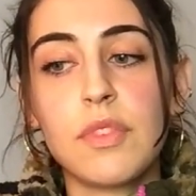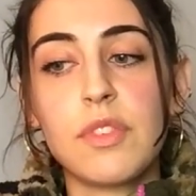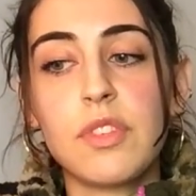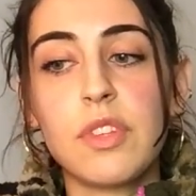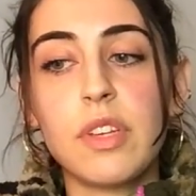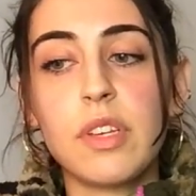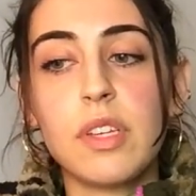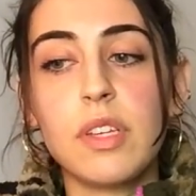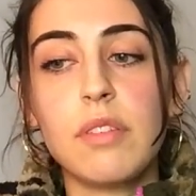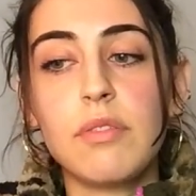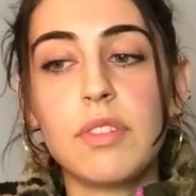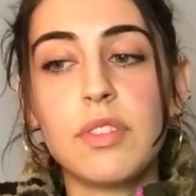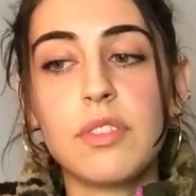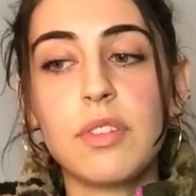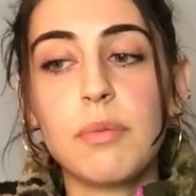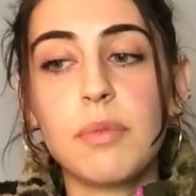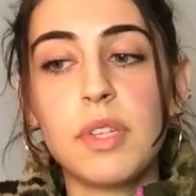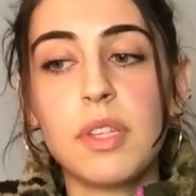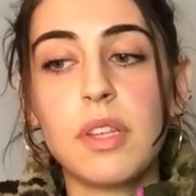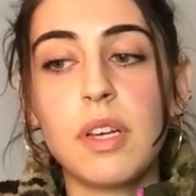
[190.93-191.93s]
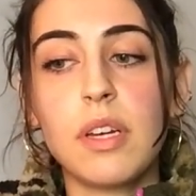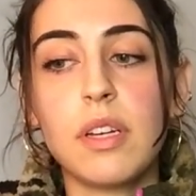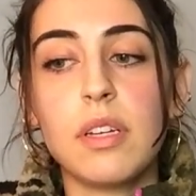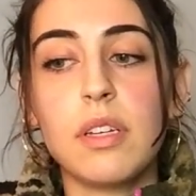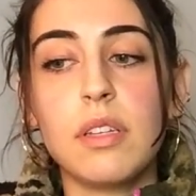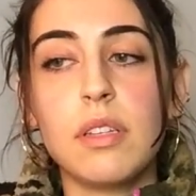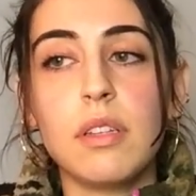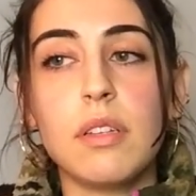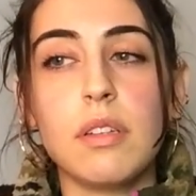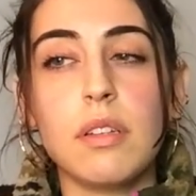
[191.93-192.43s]
It's like even something
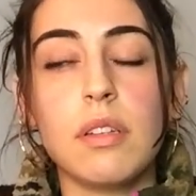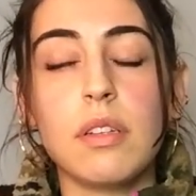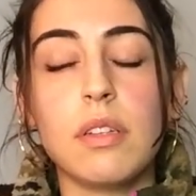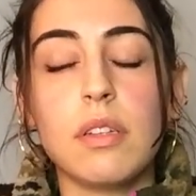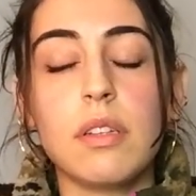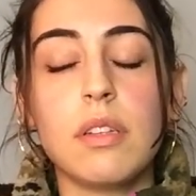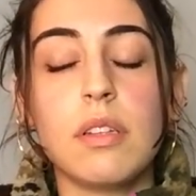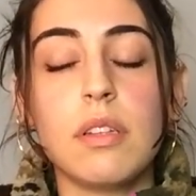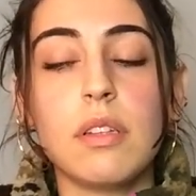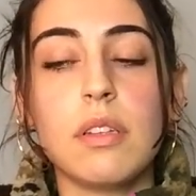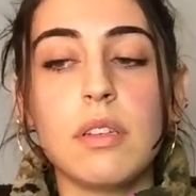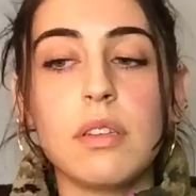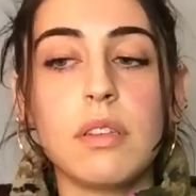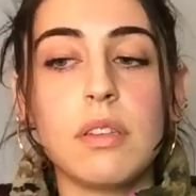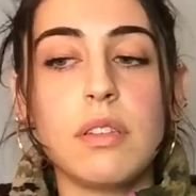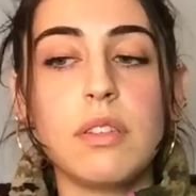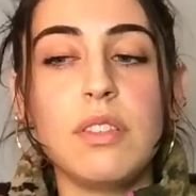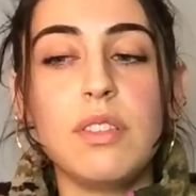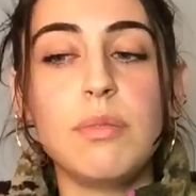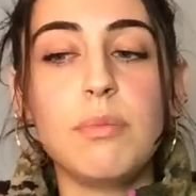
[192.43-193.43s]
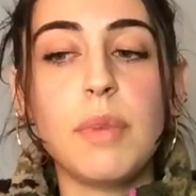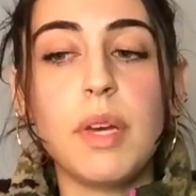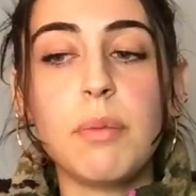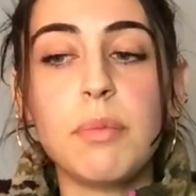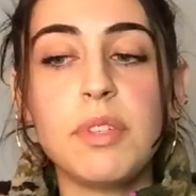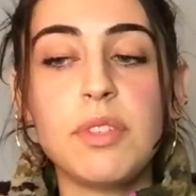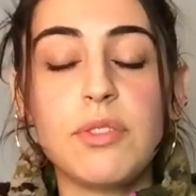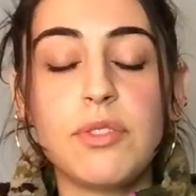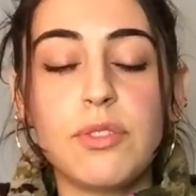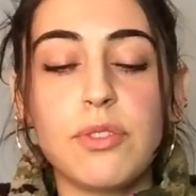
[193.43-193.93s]
that you may
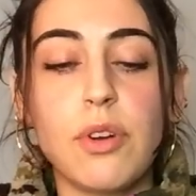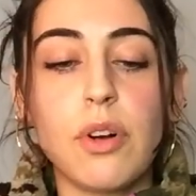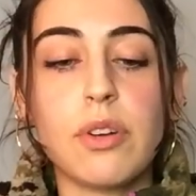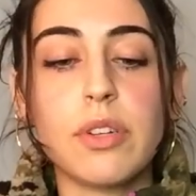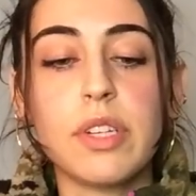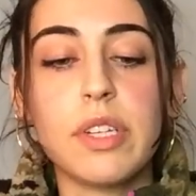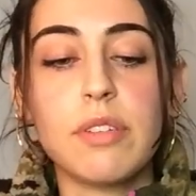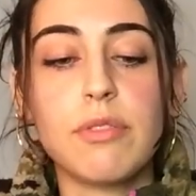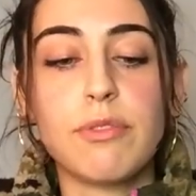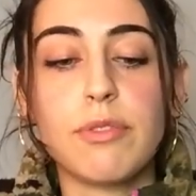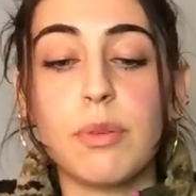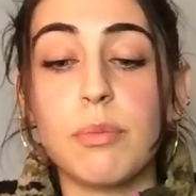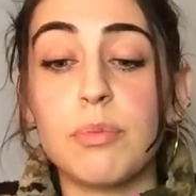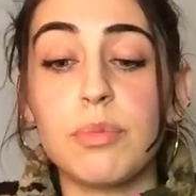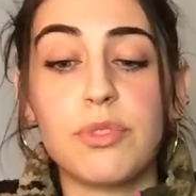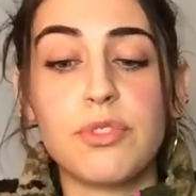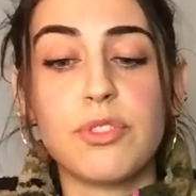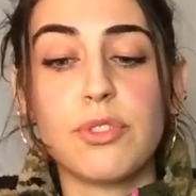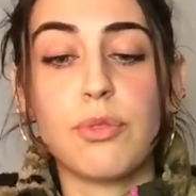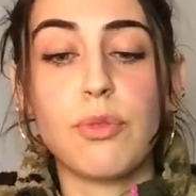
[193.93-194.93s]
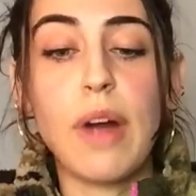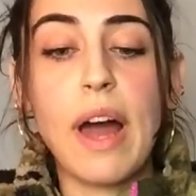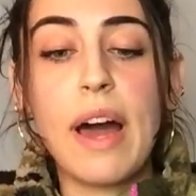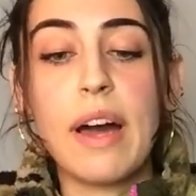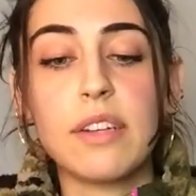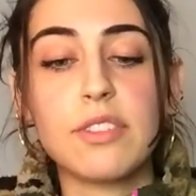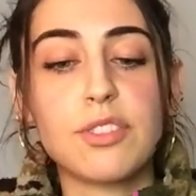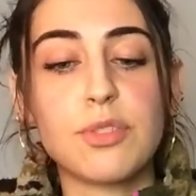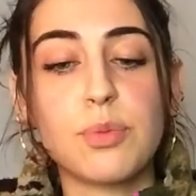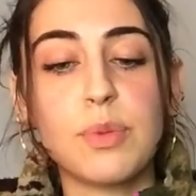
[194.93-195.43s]
be starting from
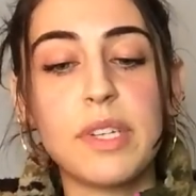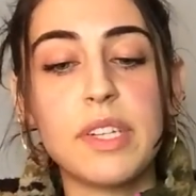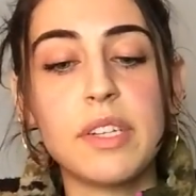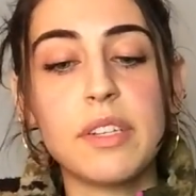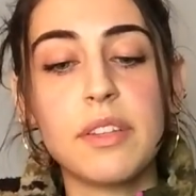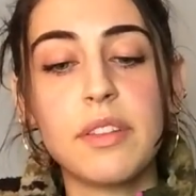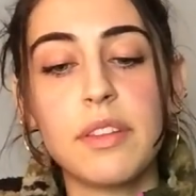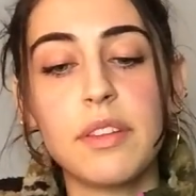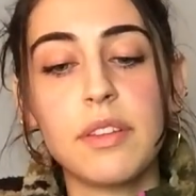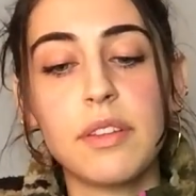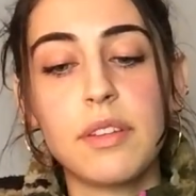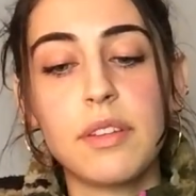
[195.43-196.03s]
scratch with.